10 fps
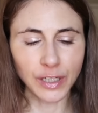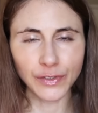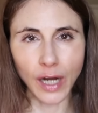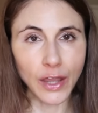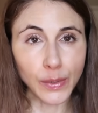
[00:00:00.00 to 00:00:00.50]
But if
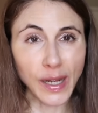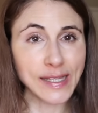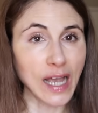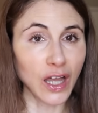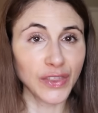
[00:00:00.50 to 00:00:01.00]
you're
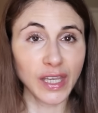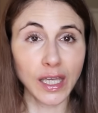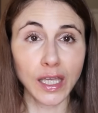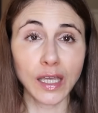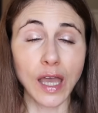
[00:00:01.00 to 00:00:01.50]
otherwise
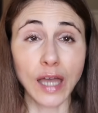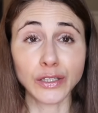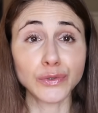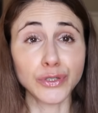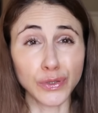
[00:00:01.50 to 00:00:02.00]
healthy
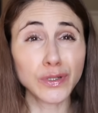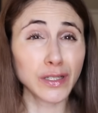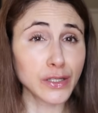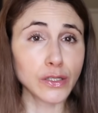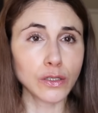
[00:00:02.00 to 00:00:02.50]
and you do
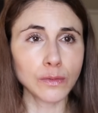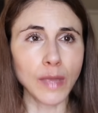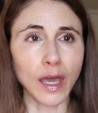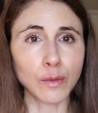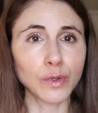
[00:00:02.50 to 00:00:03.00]
consume
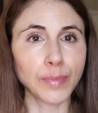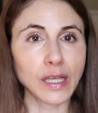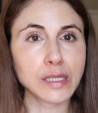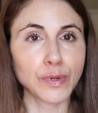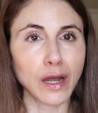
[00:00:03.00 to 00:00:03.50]

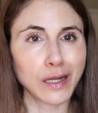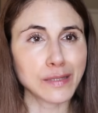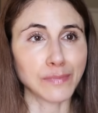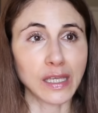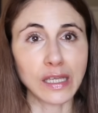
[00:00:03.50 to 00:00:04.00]
animal-based
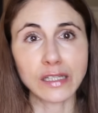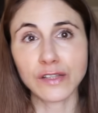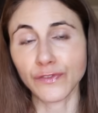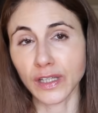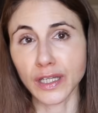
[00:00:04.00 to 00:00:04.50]
products,
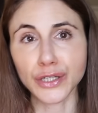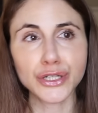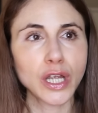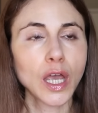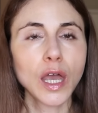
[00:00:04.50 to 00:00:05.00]
meats, fish,